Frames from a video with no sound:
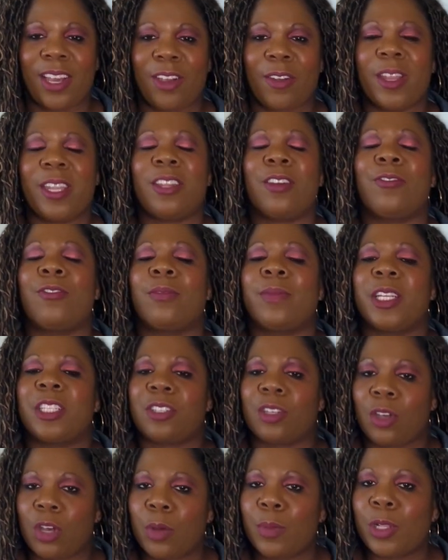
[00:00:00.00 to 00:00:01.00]
All right, now for my
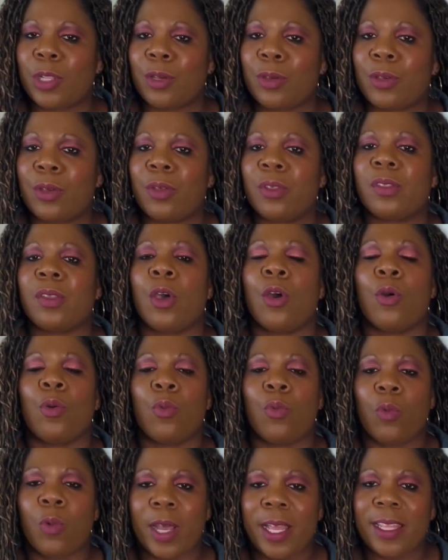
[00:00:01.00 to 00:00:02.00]
Tacoma locals,
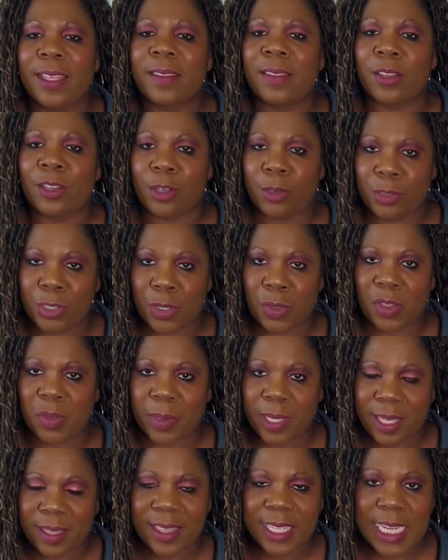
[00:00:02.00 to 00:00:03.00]
what is a go-to
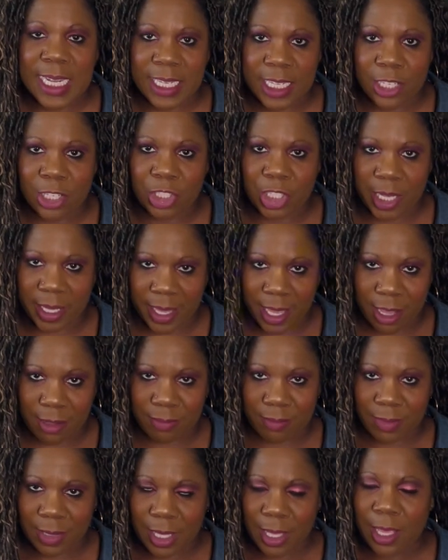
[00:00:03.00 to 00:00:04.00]
spot that I need to check out?